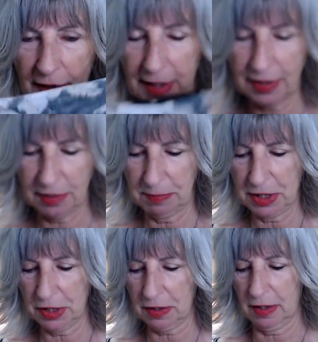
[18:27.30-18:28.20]
this
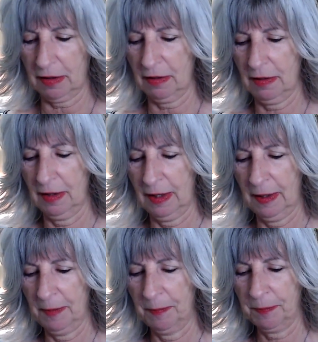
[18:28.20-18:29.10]
material,
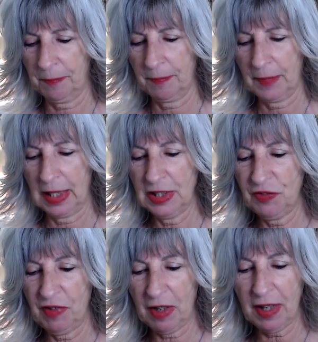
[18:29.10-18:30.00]
it's
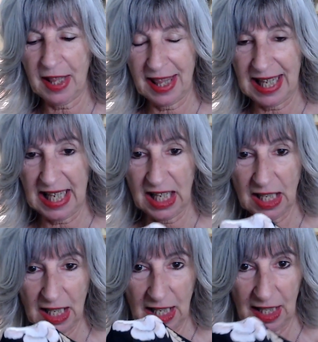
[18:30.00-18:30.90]
very
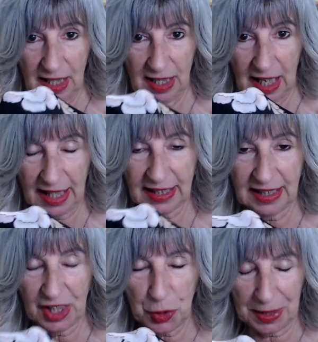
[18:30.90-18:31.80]
thin. I
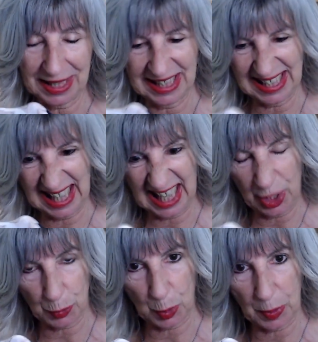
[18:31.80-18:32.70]
can literally see
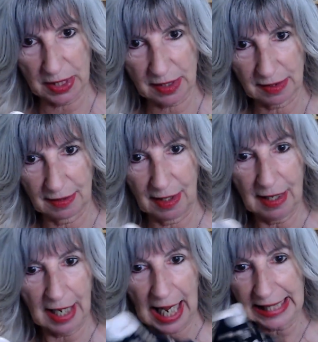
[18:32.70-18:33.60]
through it.
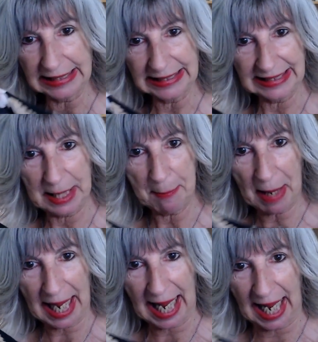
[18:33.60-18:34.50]
I can see
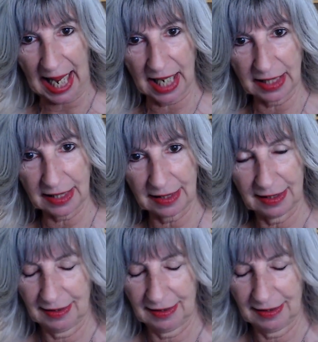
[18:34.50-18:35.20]
my hand.